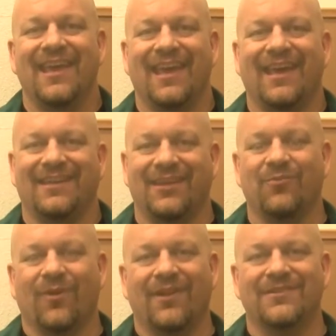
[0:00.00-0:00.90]
and
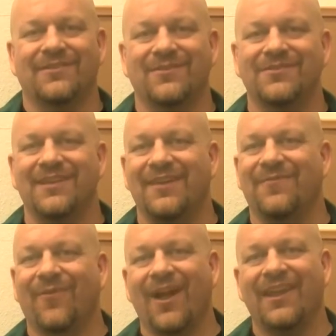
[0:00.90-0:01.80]
it runs Thursday,
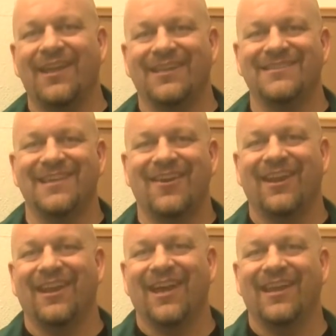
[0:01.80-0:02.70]
Friday, and
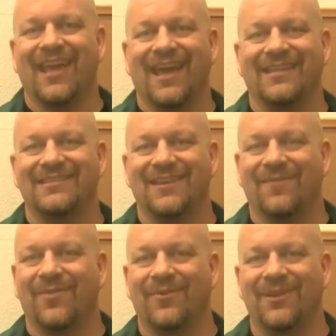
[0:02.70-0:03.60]
Saturday night at
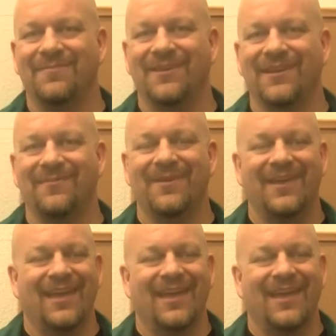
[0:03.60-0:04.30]
7.30 p.m.